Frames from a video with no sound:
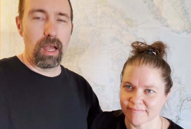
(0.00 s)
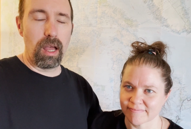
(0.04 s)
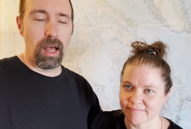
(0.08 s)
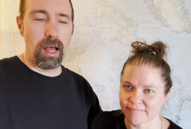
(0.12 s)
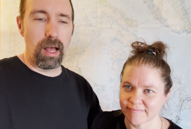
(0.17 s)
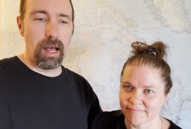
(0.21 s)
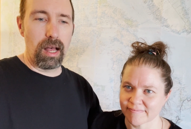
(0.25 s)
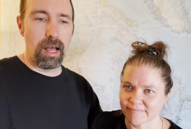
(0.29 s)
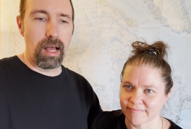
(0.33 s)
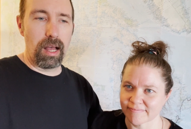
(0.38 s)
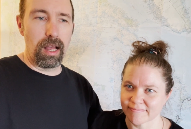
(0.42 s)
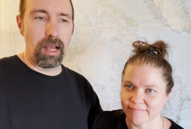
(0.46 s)

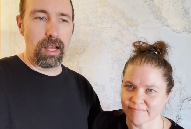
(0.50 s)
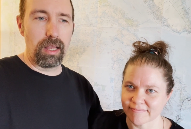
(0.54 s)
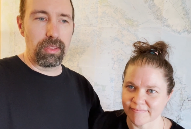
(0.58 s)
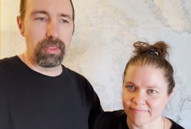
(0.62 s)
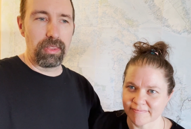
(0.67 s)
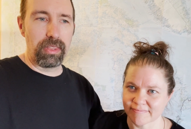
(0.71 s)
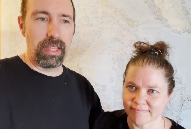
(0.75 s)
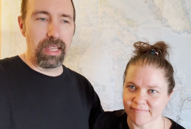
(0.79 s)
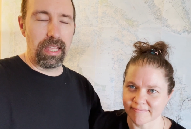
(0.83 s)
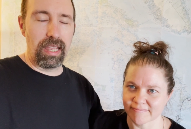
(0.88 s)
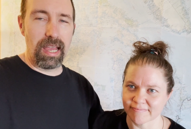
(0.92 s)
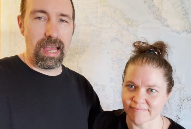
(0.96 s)

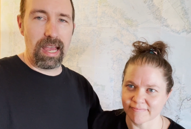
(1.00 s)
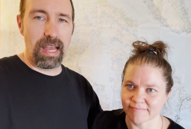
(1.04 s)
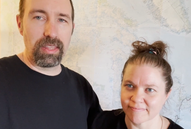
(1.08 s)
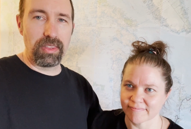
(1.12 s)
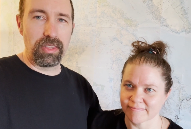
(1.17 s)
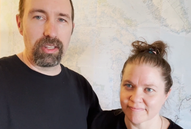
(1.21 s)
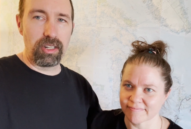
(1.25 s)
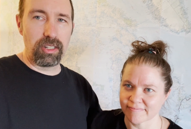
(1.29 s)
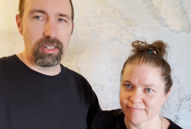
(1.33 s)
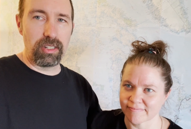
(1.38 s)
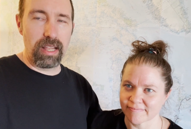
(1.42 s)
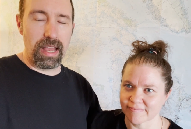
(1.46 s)
Speaker 1: They had
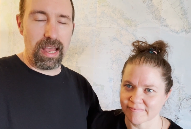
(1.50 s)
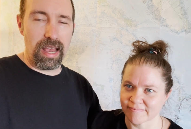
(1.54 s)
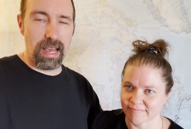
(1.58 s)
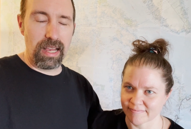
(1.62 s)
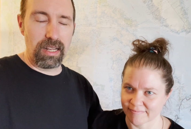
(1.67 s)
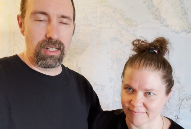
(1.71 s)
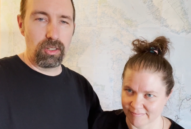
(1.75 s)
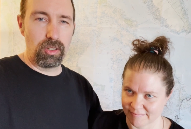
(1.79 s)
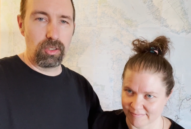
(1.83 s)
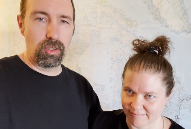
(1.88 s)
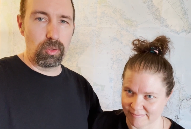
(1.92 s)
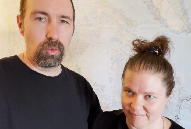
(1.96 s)
their
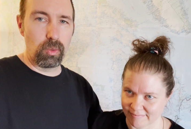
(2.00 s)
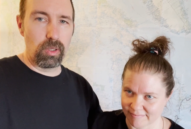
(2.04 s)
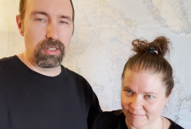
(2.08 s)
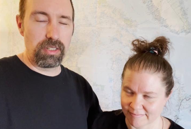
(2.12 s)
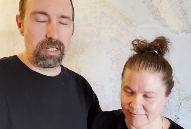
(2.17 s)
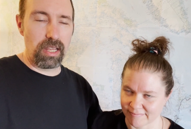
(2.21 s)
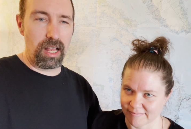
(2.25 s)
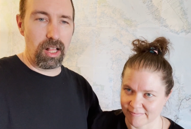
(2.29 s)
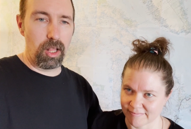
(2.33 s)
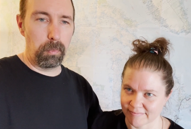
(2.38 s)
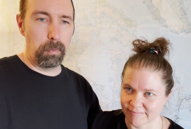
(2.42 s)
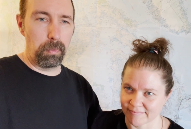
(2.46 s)
dad who was
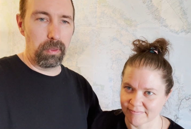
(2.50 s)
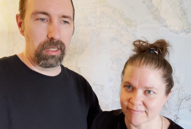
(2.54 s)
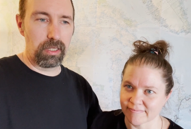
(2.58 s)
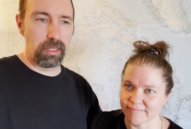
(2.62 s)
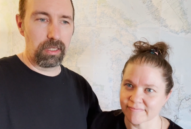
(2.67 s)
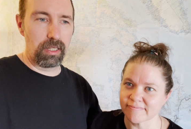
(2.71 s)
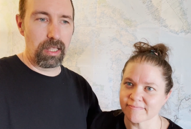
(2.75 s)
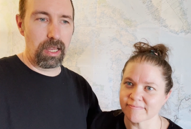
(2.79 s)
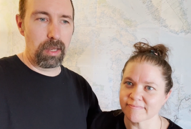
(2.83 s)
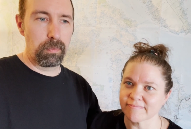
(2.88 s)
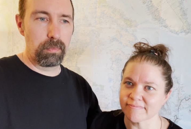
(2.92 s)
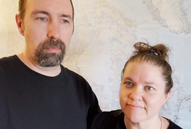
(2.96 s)
helping
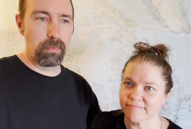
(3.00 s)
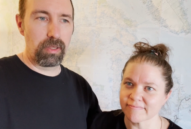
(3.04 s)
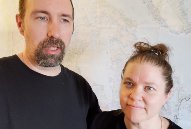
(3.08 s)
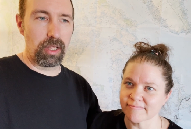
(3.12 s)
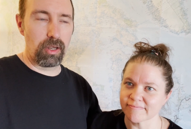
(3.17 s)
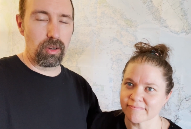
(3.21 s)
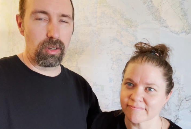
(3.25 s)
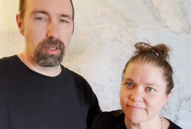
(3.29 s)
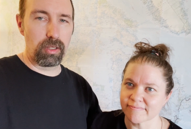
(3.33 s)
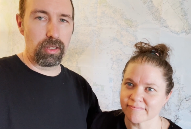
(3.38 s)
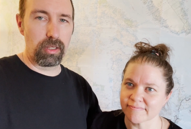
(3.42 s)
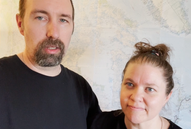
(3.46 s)
them. They
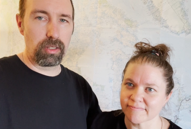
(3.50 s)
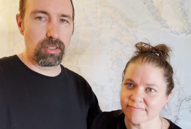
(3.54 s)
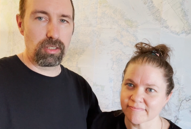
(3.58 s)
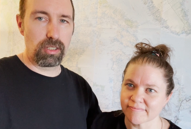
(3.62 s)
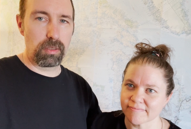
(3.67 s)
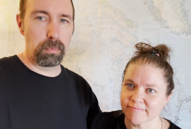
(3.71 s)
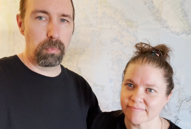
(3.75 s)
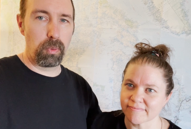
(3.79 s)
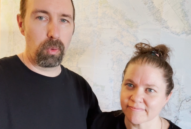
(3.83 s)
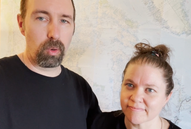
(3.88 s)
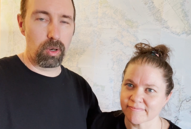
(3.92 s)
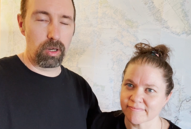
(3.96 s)
were the
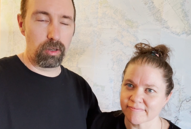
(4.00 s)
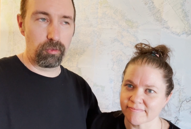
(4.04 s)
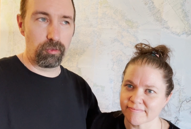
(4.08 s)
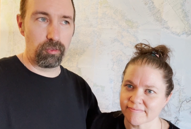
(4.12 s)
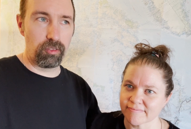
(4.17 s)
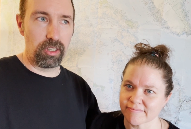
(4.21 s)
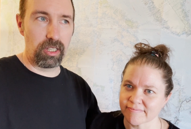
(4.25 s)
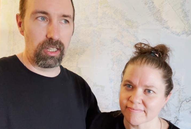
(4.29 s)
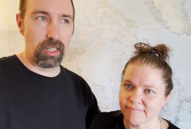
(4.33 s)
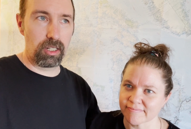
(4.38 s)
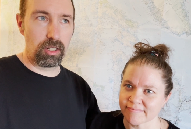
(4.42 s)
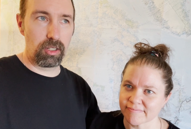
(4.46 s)
support
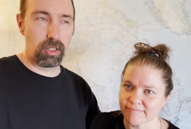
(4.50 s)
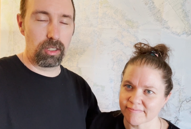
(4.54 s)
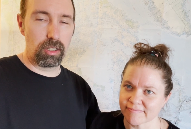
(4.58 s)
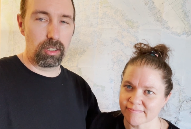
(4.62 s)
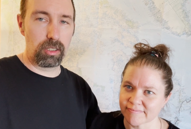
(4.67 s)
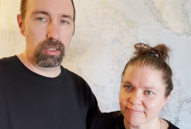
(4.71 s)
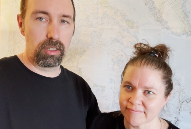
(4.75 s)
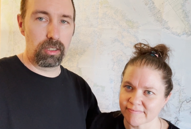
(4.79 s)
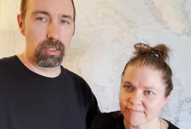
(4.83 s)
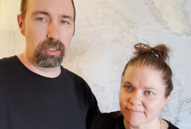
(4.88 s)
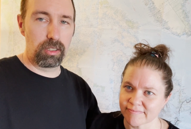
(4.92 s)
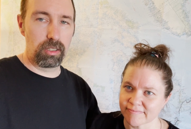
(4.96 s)

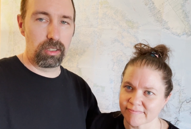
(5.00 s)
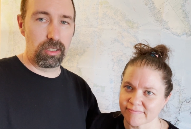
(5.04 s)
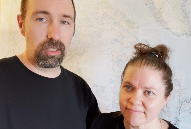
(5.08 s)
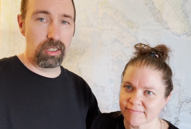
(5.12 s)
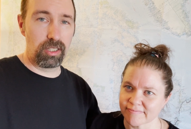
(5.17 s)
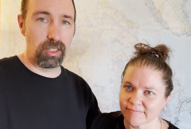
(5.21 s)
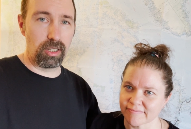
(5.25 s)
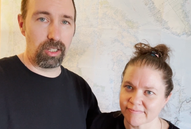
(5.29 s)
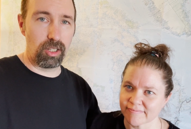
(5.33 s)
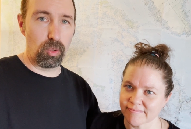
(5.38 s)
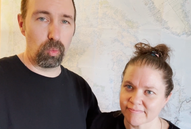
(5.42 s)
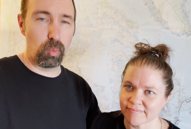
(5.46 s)
vehicle
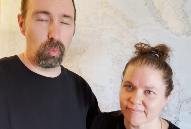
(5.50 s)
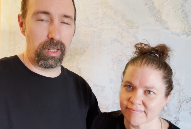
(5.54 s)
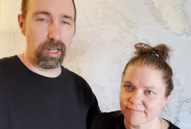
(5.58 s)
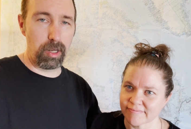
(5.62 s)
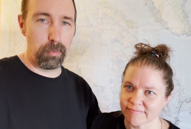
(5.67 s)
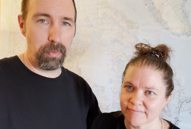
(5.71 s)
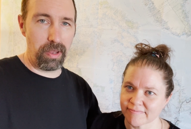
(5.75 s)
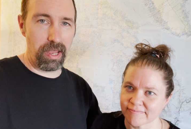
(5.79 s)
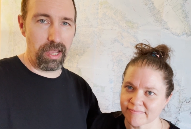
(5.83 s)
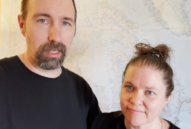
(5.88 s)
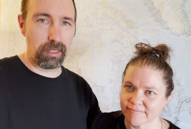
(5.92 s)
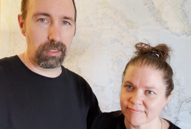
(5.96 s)
till
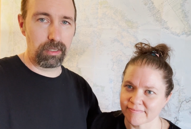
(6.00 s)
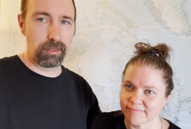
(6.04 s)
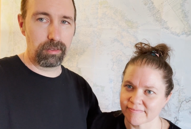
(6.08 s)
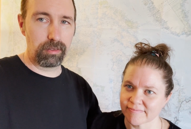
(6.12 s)
Winnipeg,